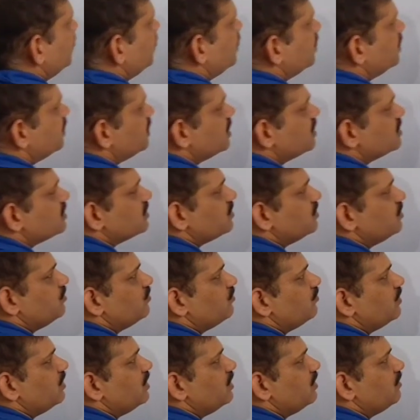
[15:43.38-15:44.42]
treated as a
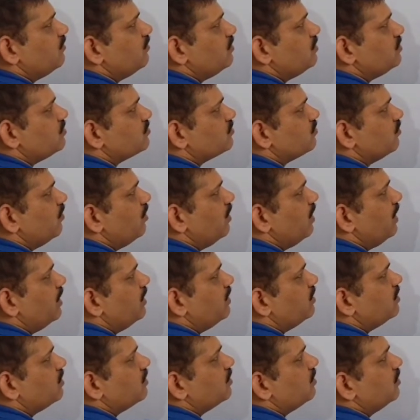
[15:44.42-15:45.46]
new variable. So
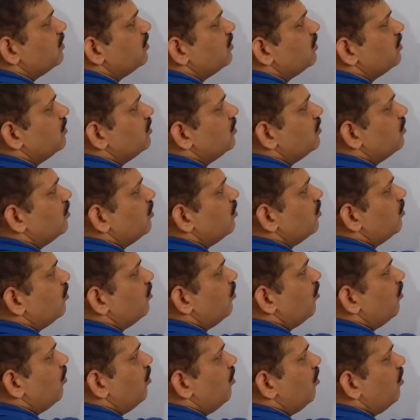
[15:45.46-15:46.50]
let
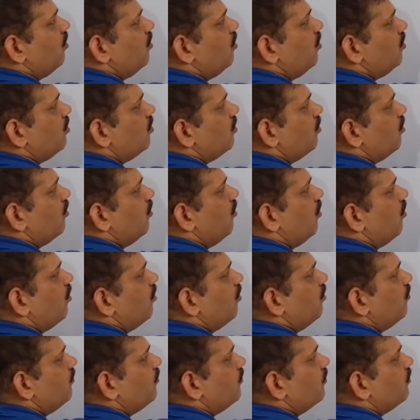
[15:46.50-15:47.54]
log
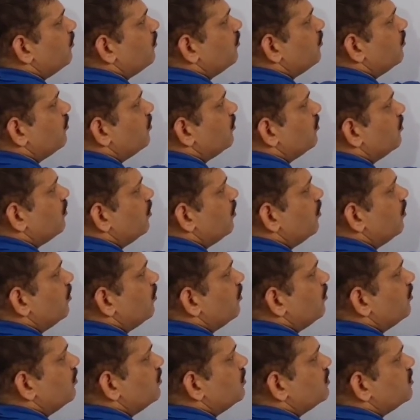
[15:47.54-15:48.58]
of
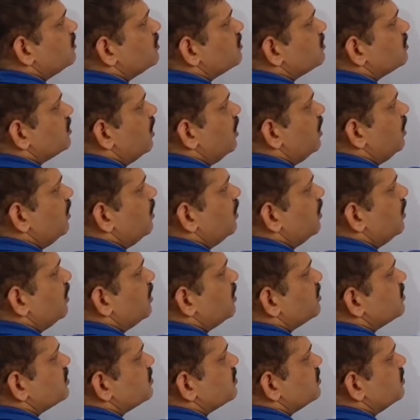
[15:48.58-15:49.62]
sine
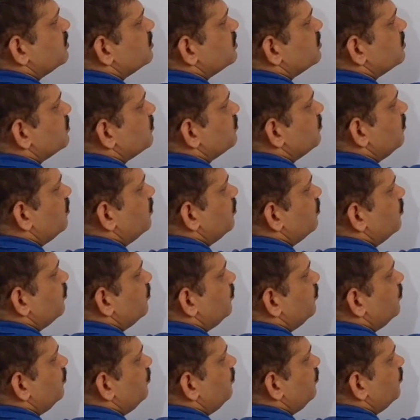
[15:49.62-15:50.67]
x is equal to
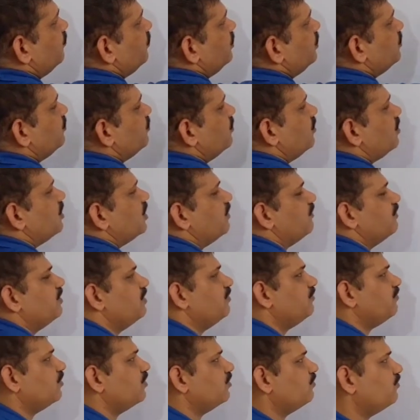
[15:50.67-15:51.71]
u. We do not have
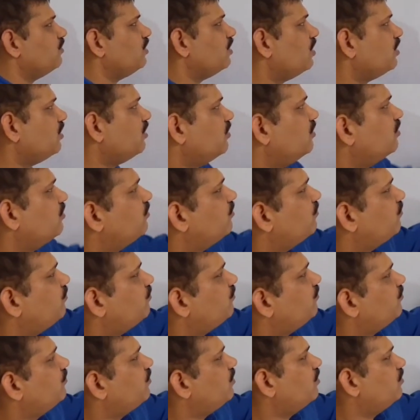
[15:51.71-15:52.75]
any formula
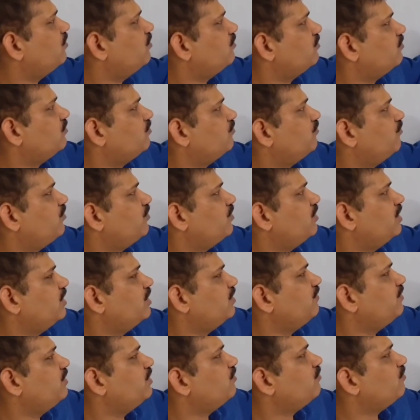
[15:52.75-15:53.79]
for
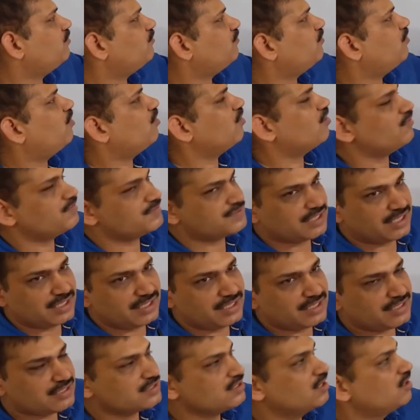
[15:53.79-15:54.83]
derivative of log of
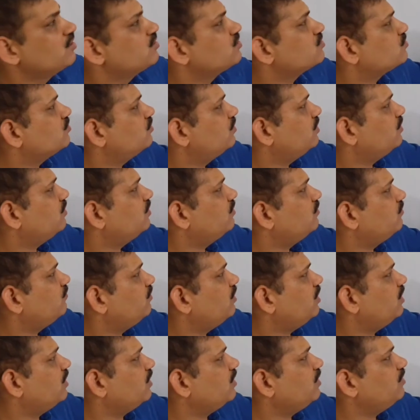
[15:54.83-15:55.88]
sine x. So it
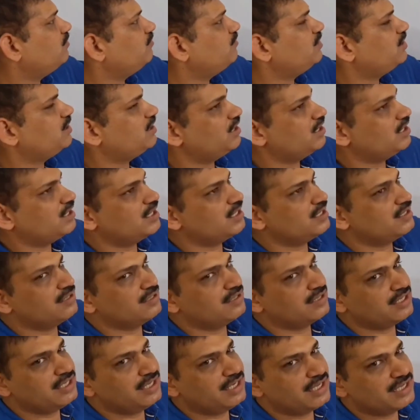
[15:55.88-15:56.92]
will again be
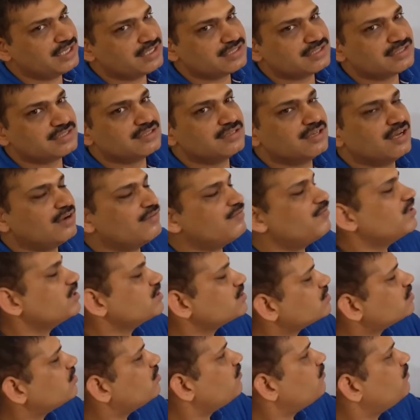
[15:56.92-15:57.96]
read as a
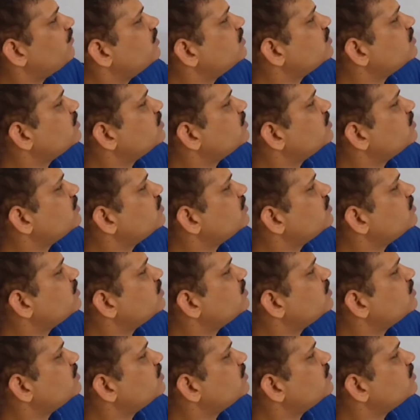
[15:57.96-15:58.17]
function of